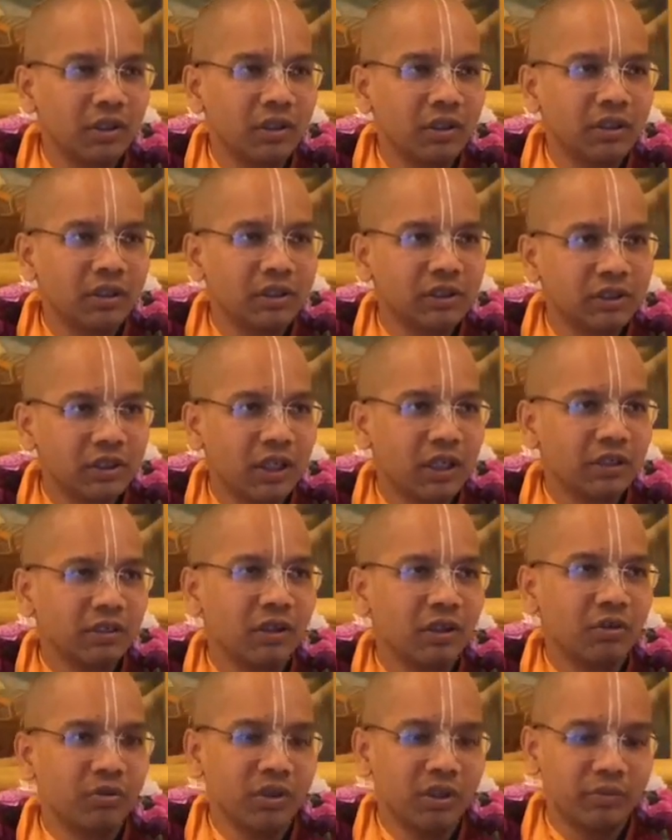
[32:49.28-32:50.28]
start
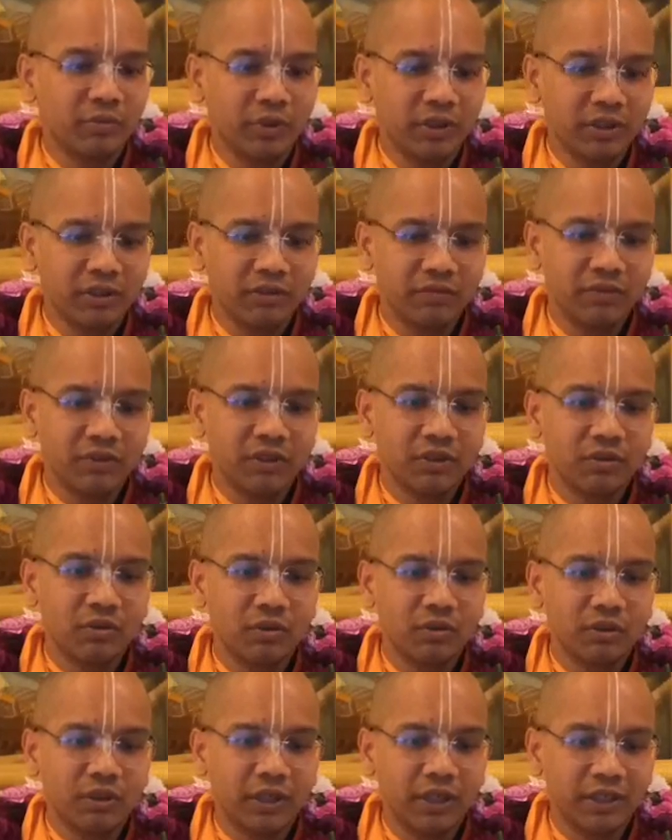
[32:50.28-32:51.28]
Gaudiya Math, which is going
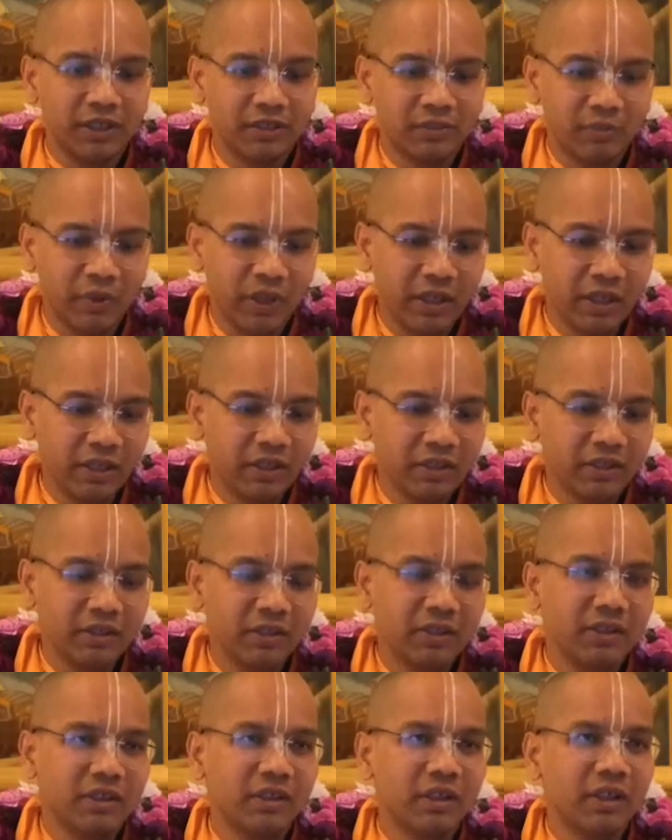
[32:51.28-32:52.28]
to expand,
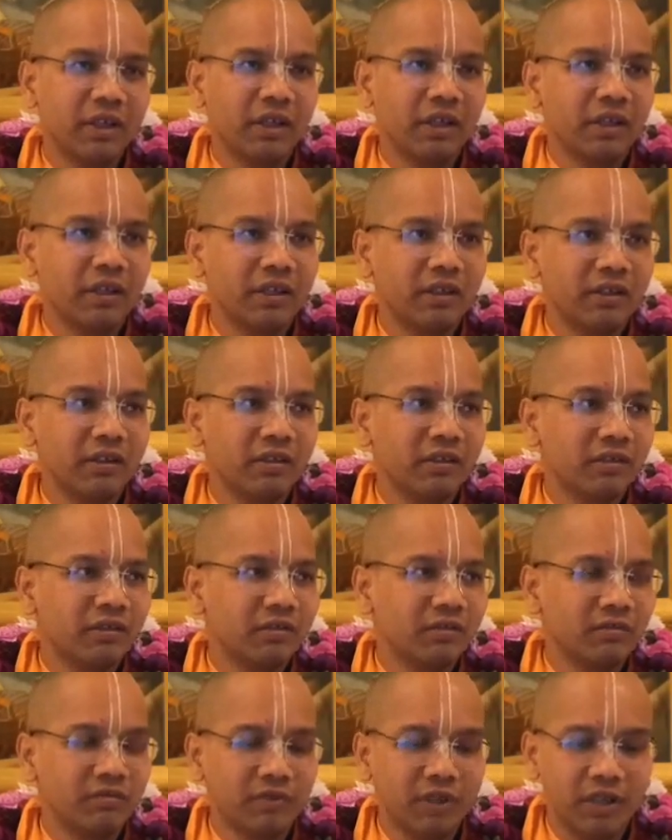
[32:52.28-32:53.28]
and
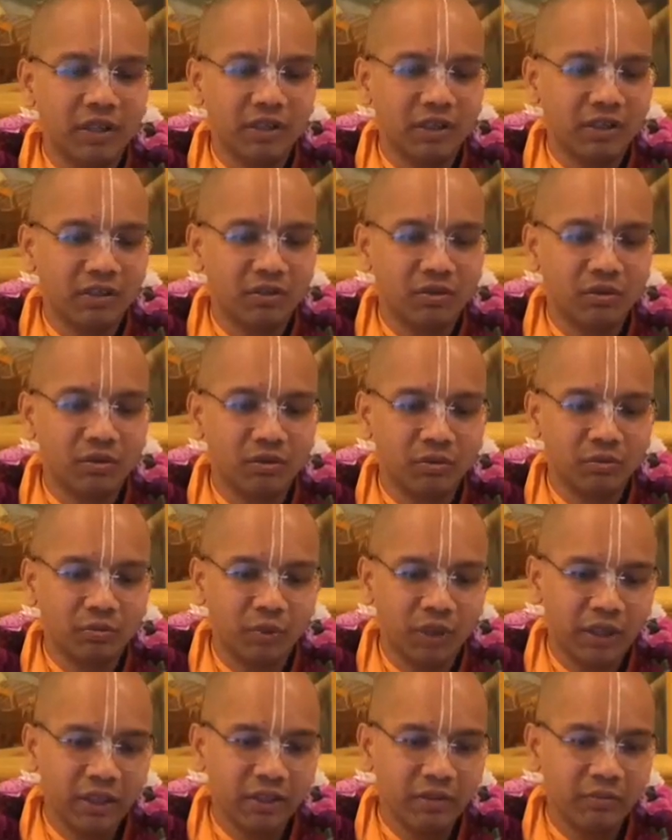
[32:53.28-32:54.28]
where he is going to
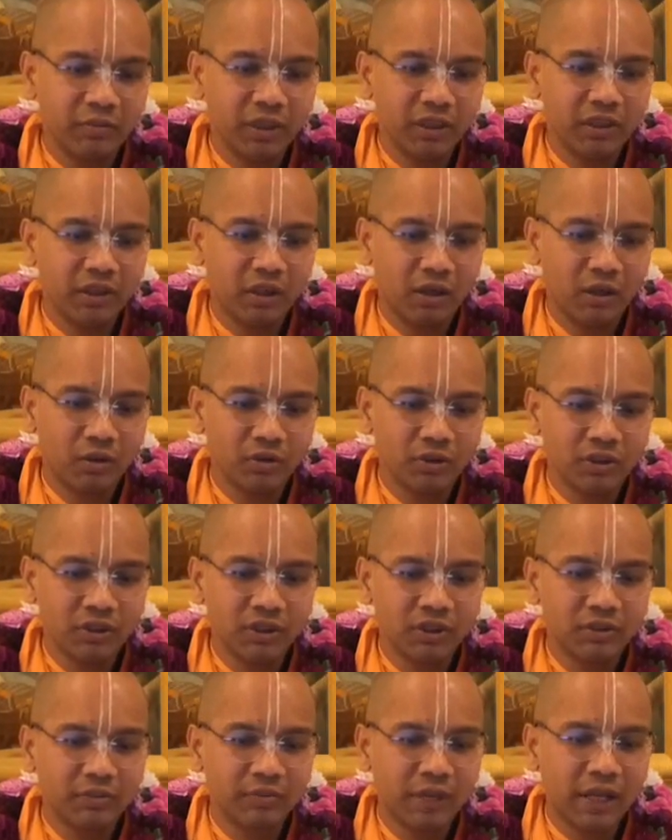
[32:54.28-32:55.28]
buy big
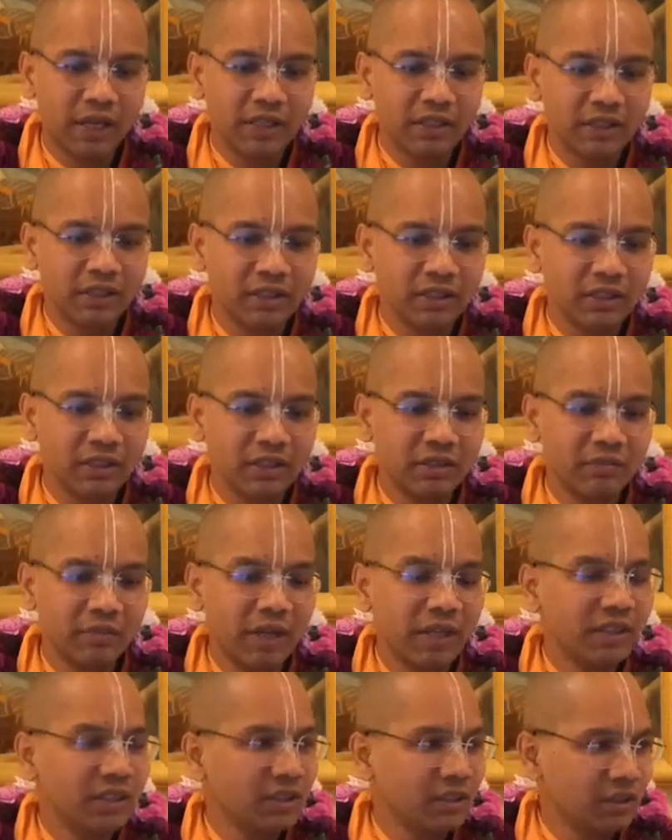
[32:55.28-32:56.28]
houses, palaces and
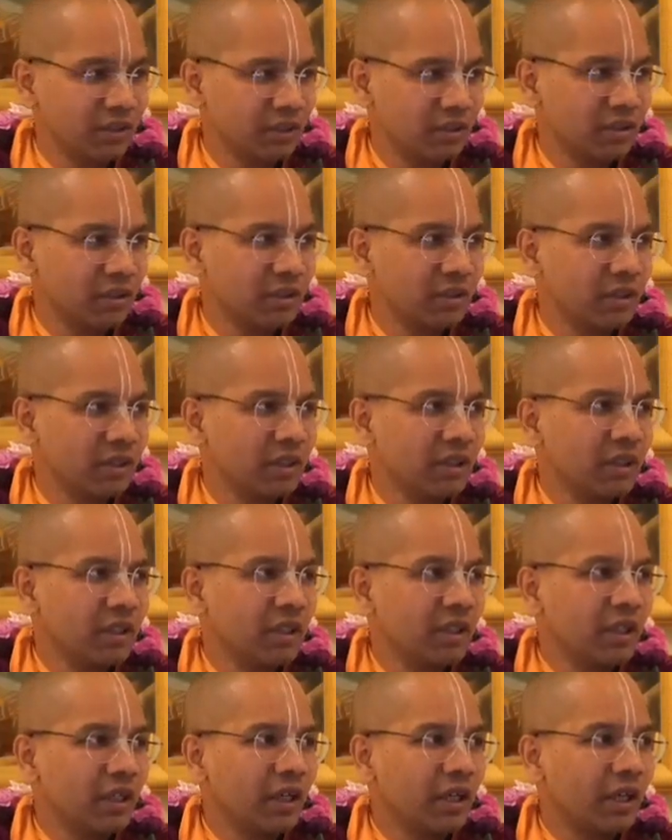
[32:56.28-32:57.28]
mansions.
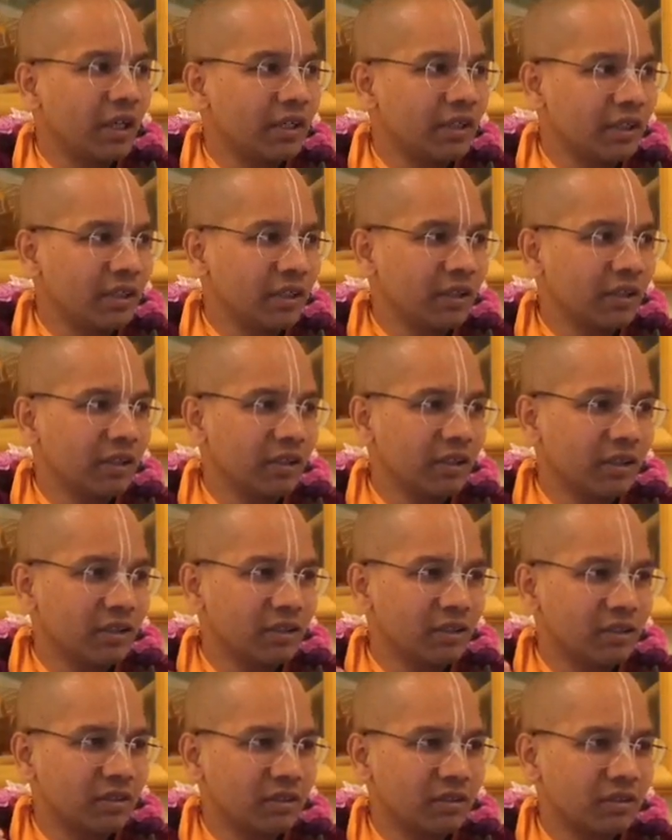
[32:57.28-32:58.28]
And here
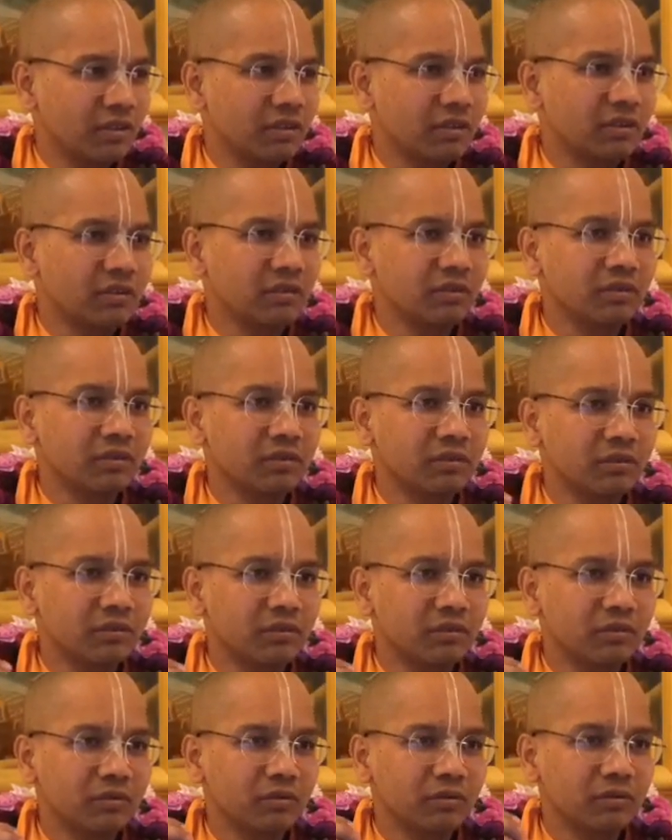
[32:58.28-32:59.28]
his
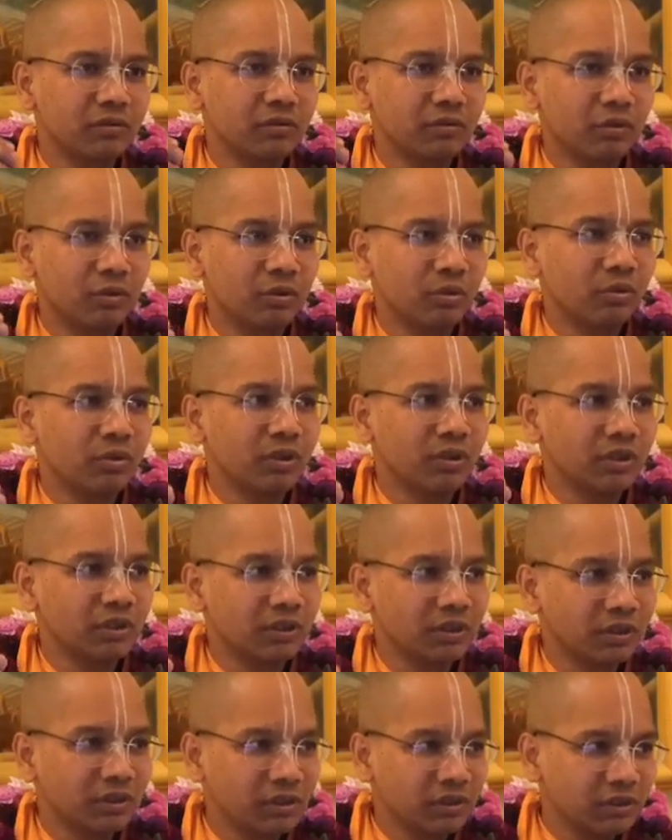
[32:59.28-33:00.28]
Guru
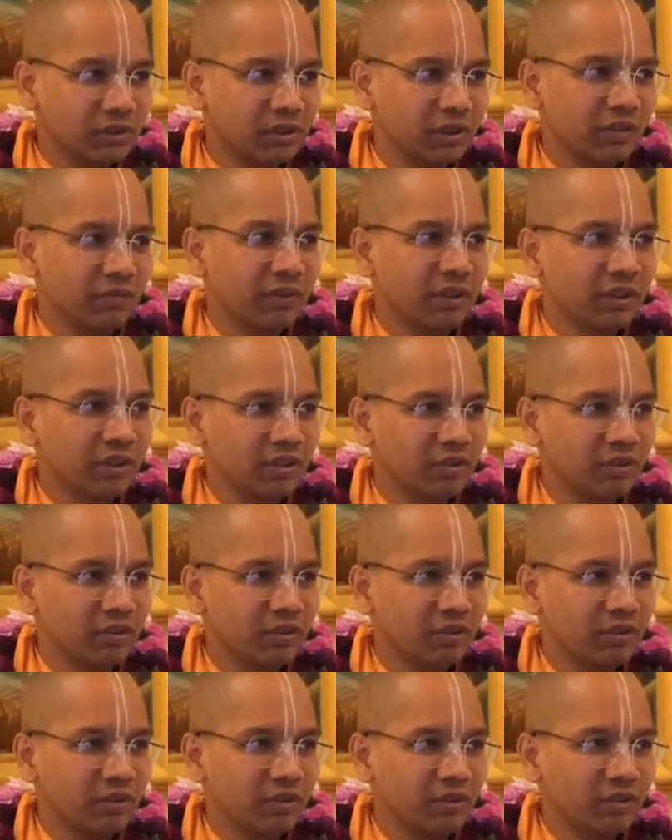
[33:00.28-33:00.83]
is giving this